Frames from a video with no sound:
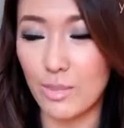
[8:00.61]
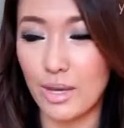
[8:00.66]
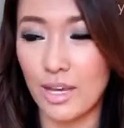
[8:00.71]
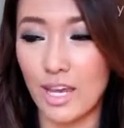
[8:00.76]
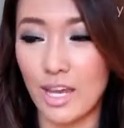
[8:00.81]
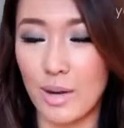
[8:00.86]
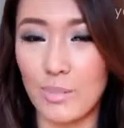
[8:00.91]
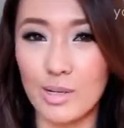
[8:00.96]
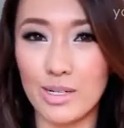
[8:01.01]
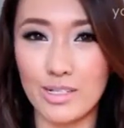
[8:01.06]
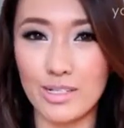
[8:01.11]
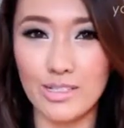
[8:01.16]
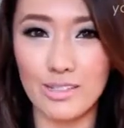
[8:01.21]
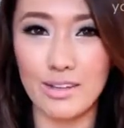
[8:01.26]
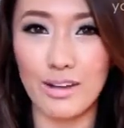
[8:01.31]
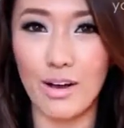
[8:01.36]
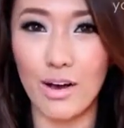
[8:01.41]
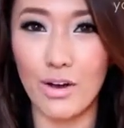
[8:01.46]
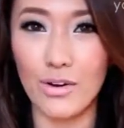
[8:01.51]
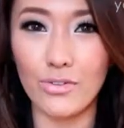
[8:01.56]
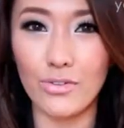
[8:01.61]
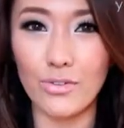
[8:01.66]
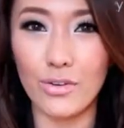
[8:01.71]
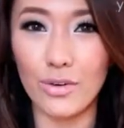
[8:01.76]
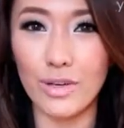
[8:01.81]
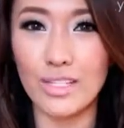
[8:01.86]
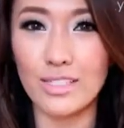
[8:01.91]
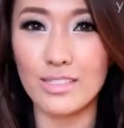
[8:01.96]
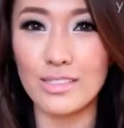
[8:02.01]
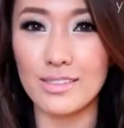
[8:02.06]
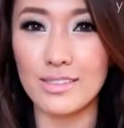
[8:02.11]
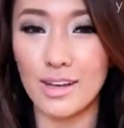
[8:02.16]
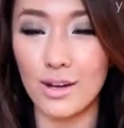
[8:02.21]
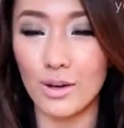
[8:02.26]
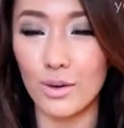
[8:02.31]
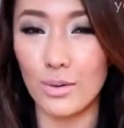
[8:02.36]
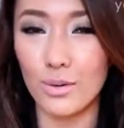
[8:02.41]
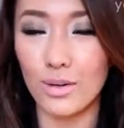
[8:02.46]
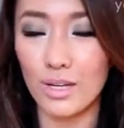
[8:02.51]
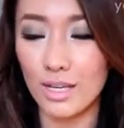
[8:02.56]
my camera doesn't autofocus,
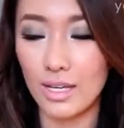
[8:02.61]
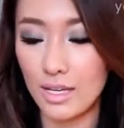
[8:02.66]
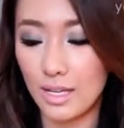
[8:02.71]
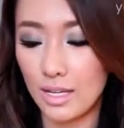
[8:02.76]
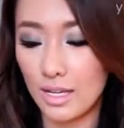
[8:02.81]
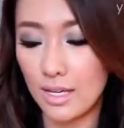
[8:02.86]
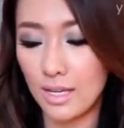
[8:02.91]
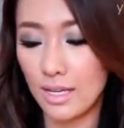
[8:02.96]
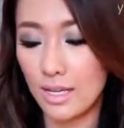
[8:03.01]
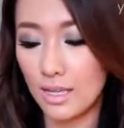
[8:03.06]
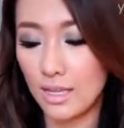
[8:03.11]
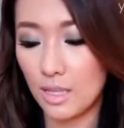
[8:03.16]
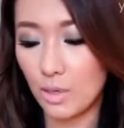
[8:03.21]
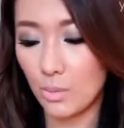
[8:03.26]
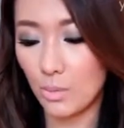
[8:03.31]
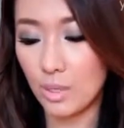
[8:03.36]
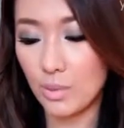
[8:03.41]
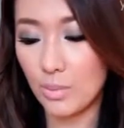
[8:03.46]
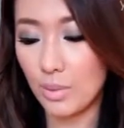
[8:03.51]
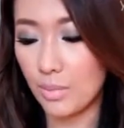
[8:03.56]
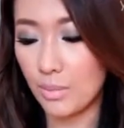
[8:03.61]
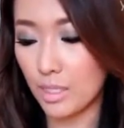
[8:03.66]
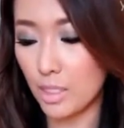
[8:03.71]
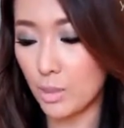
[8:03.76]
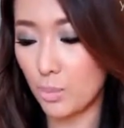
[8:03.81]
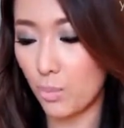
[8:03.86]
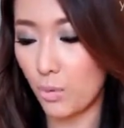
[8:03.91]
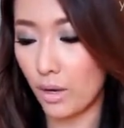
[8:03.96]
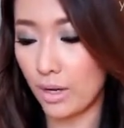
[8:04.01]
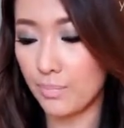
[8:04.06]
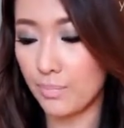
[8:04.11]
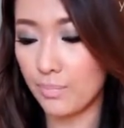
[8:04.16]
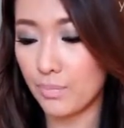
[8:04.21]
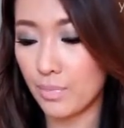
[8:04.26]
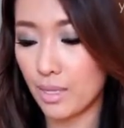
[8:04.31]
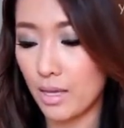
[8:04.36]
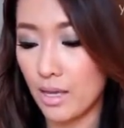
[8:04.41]
so there wouldn't be much point.